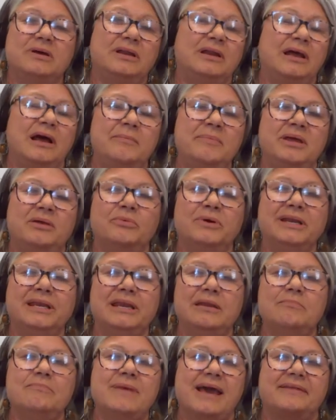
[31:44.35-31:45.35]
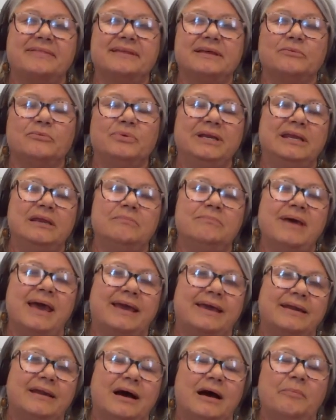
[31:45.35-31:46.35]
But I mean, we didn't make
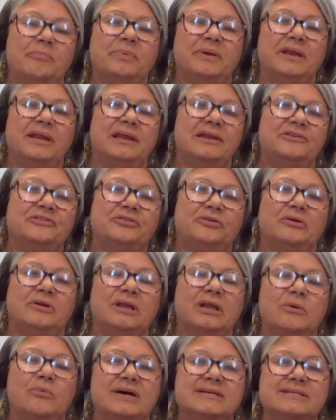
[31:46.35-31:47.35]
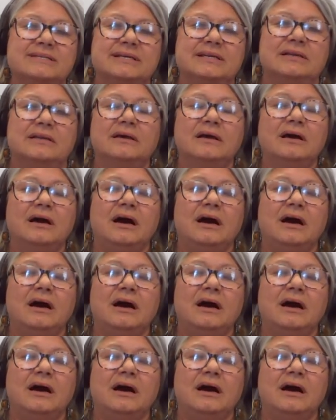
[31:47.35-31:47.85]
it up, and it certainly wasn't